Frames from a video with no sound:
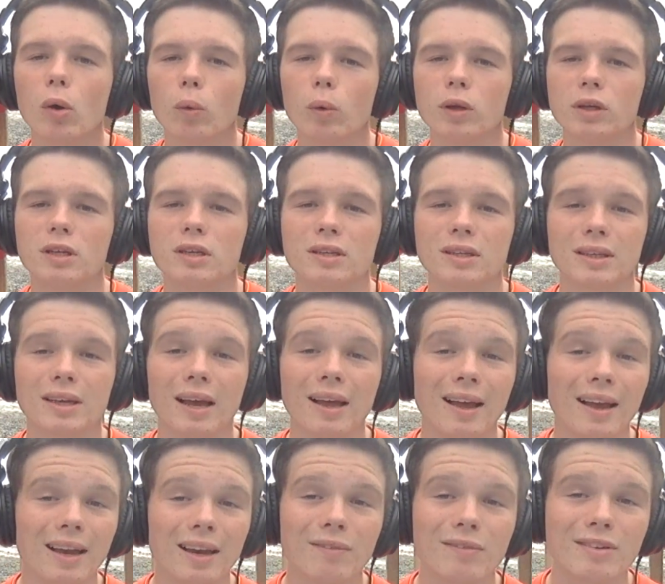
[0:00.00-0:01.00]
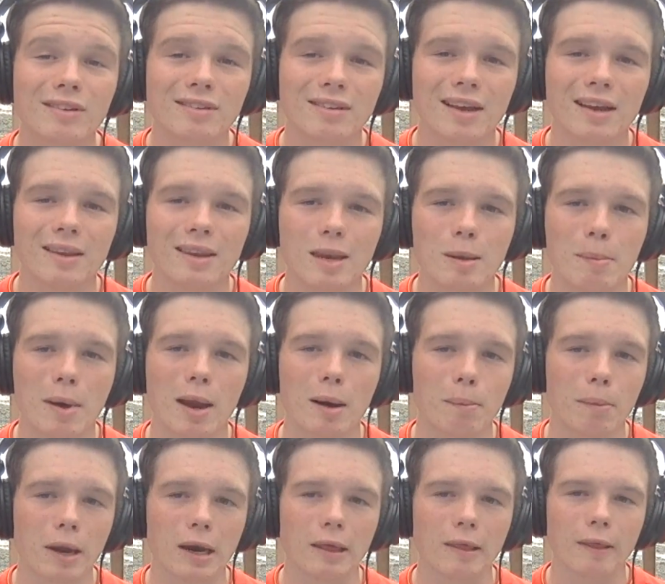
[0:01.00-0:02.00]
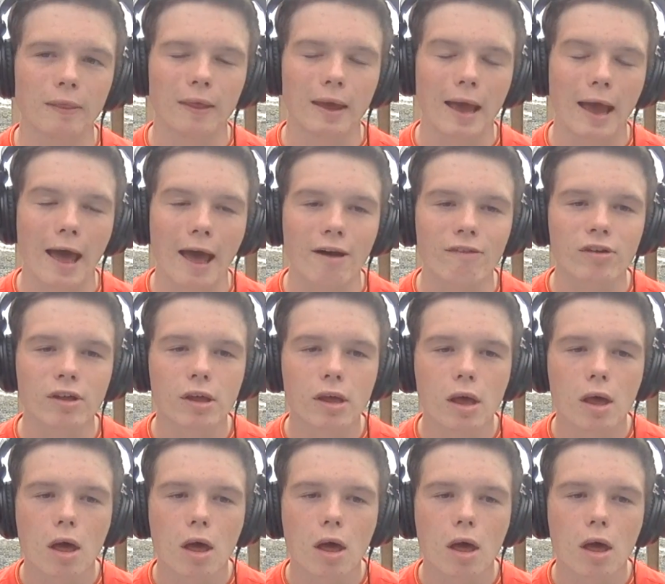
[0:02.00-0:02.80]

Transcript: which is kind of insane, the amount of money that they have.